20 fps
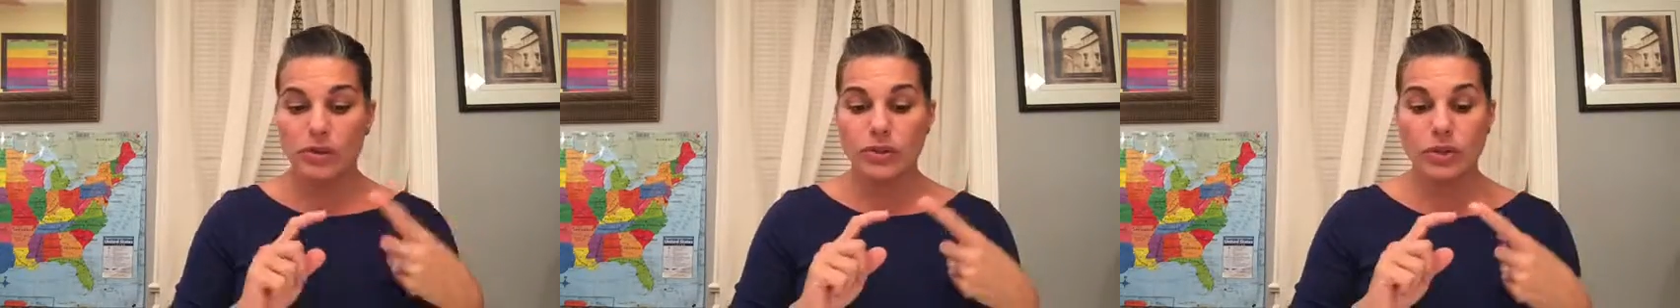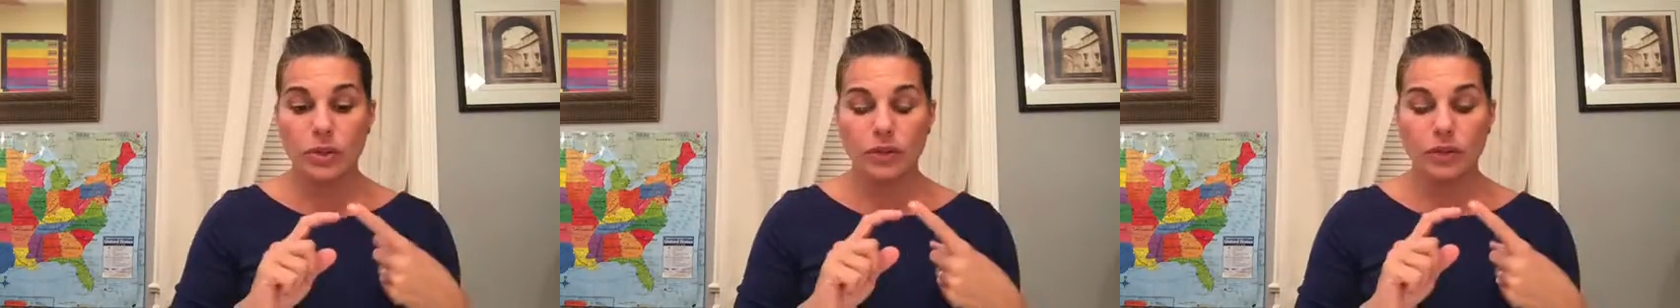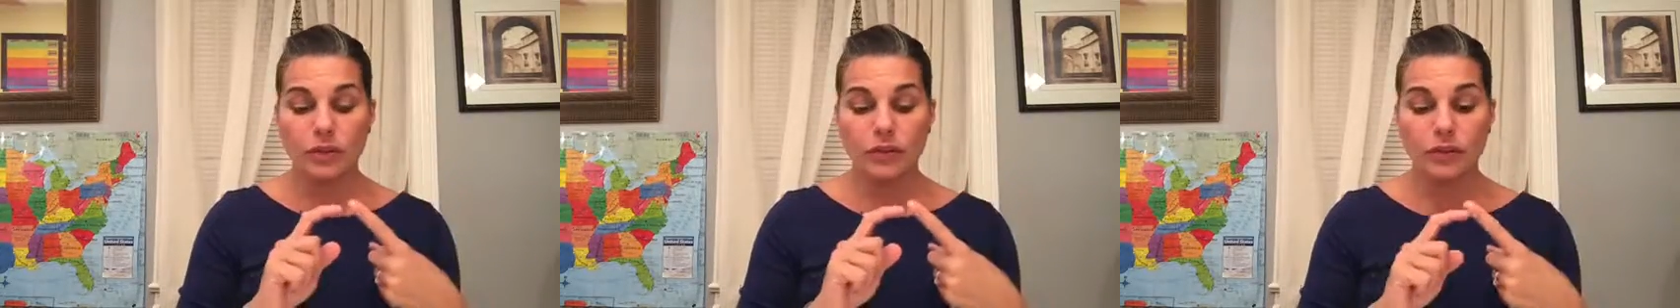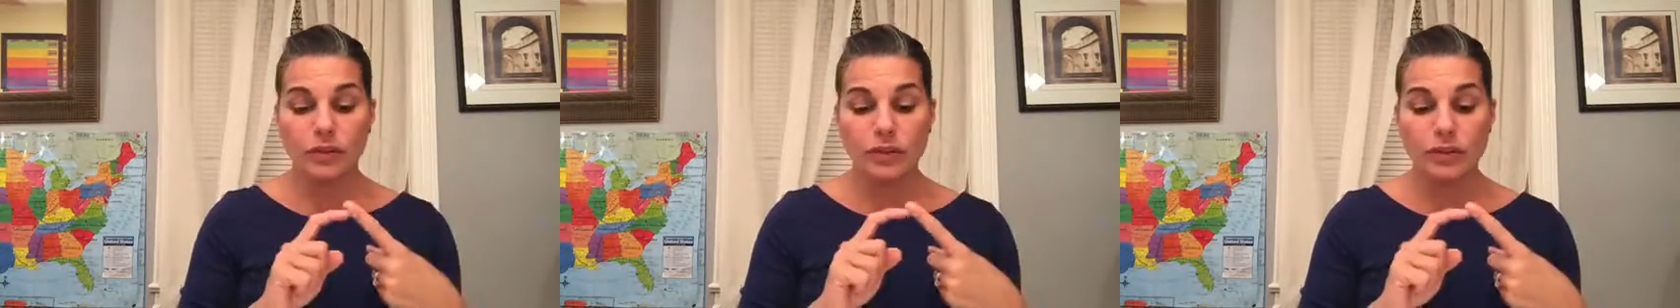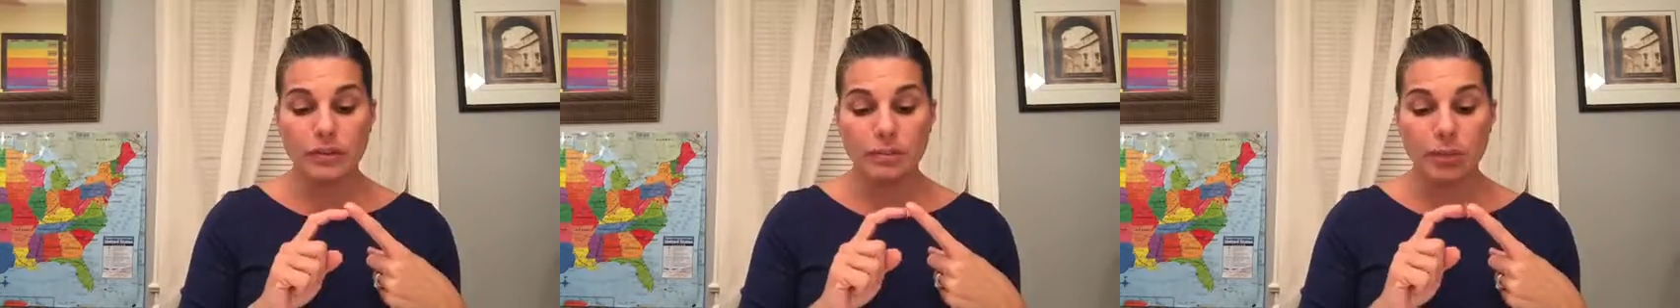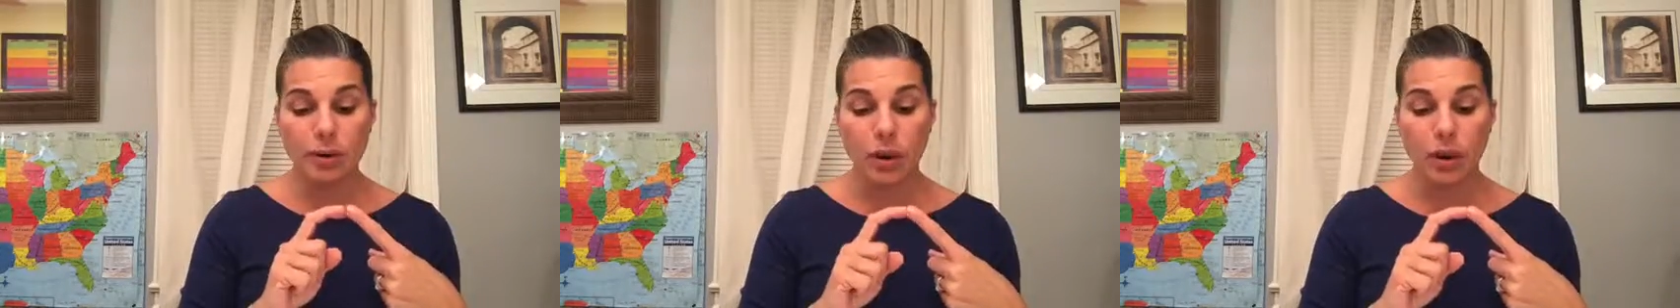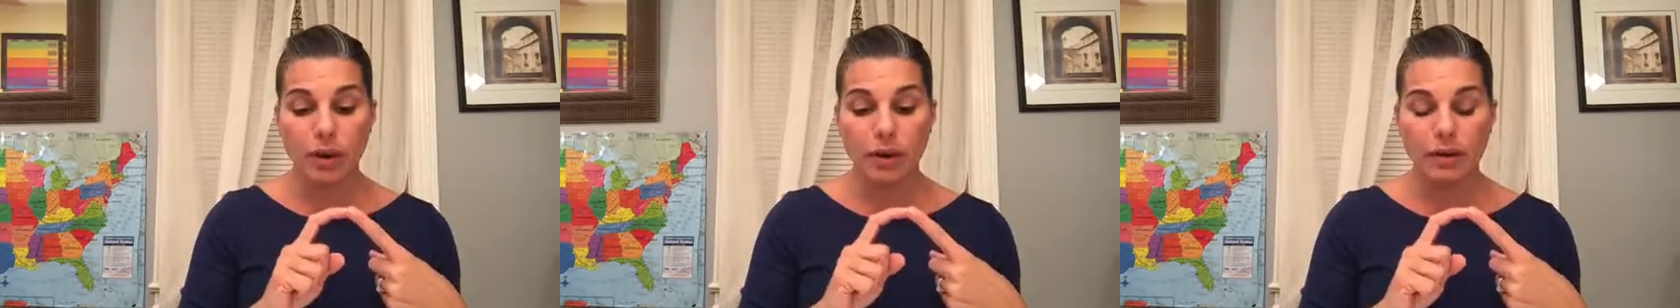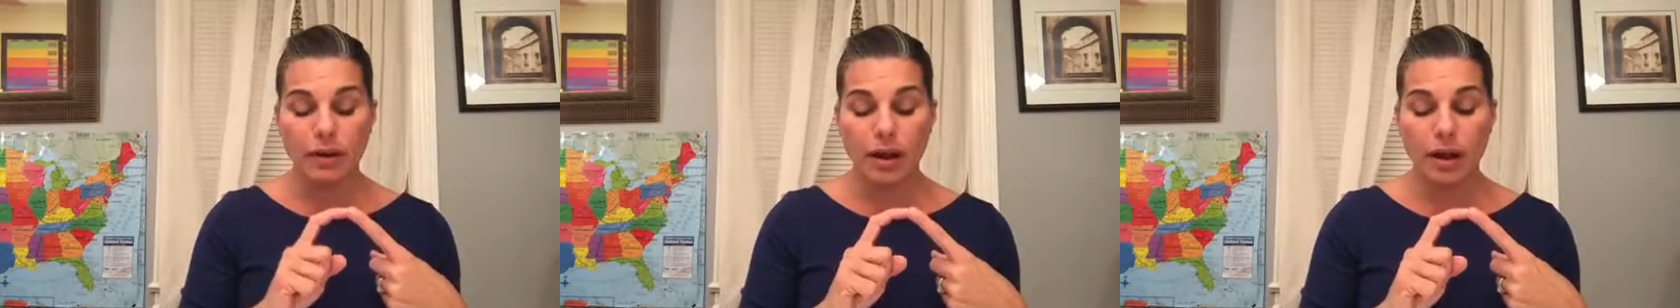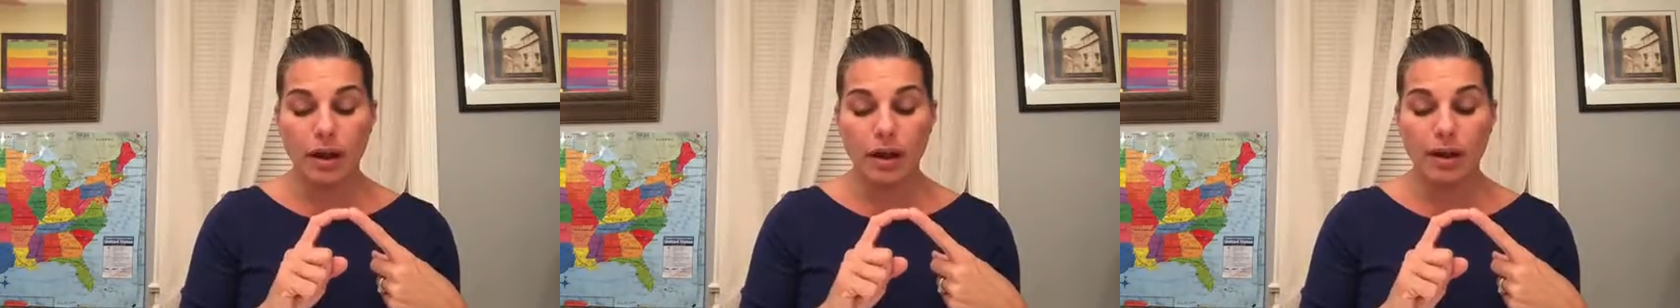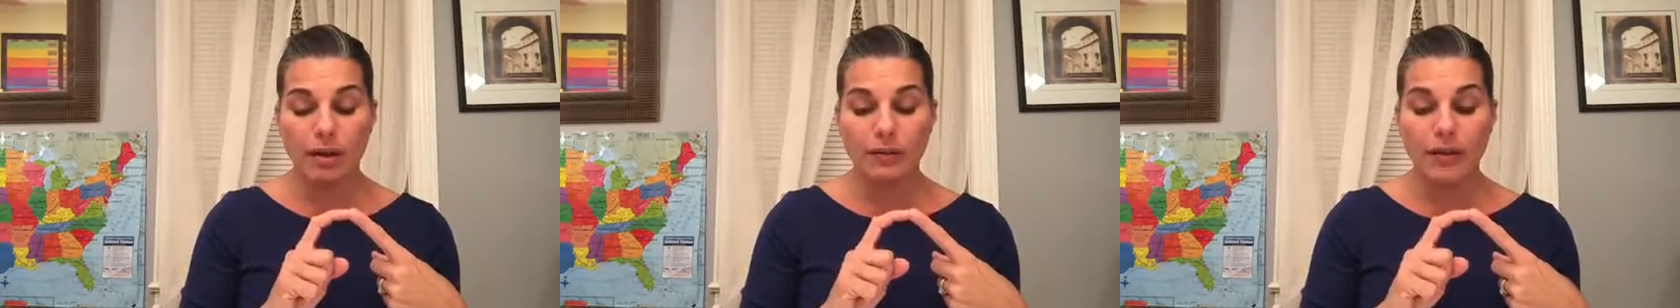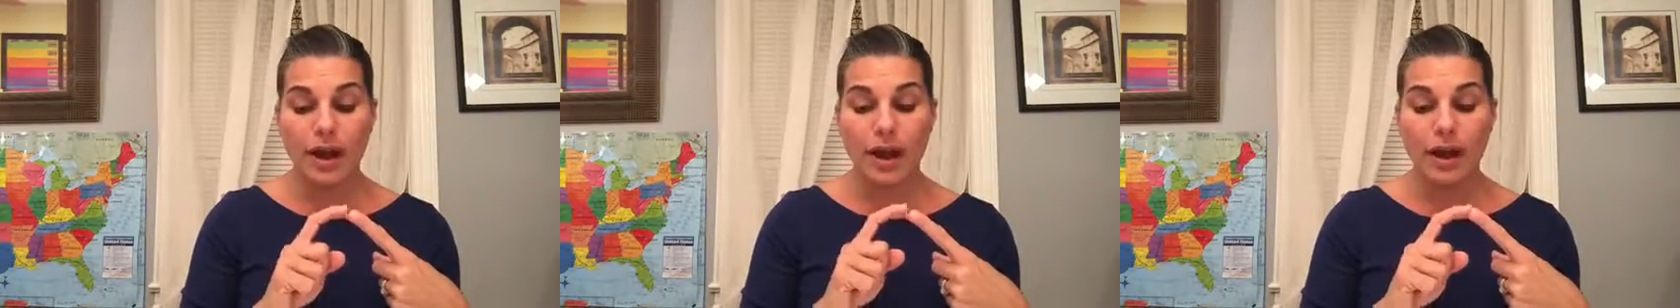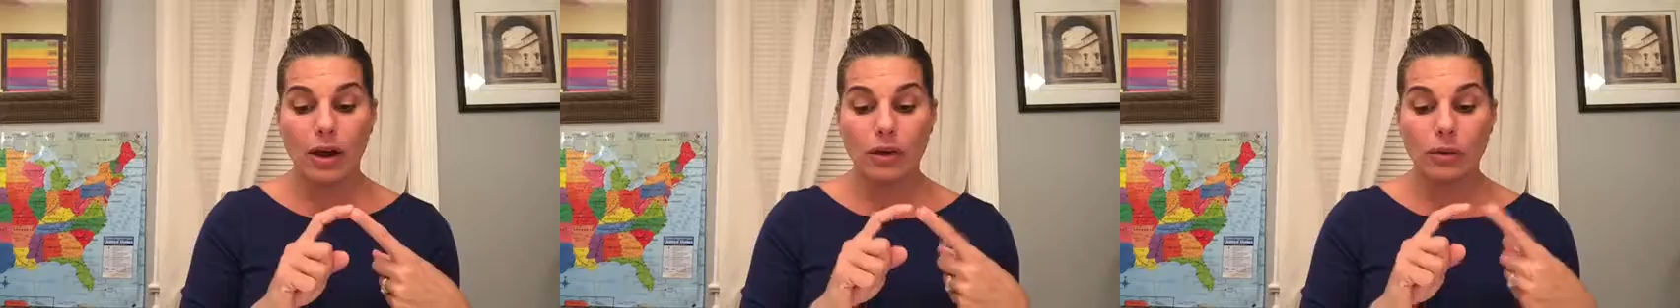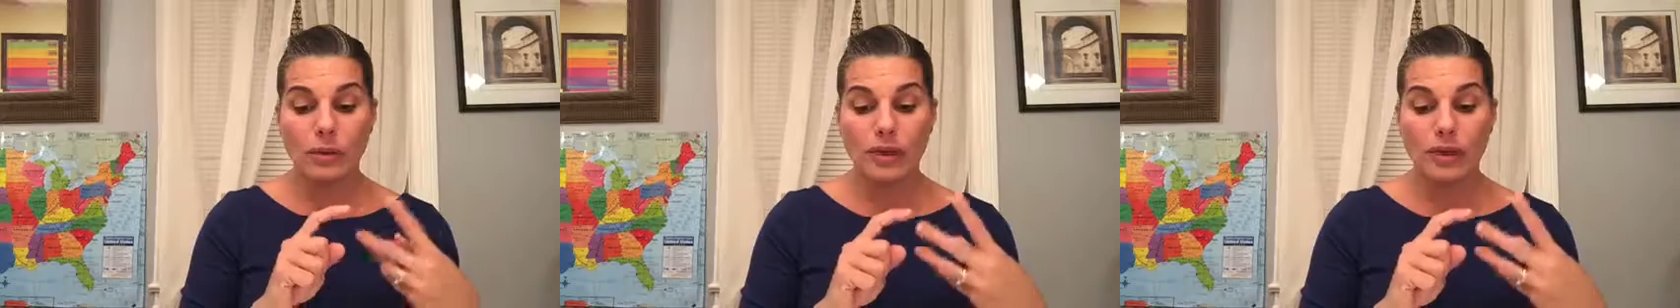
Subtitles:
So the first part of how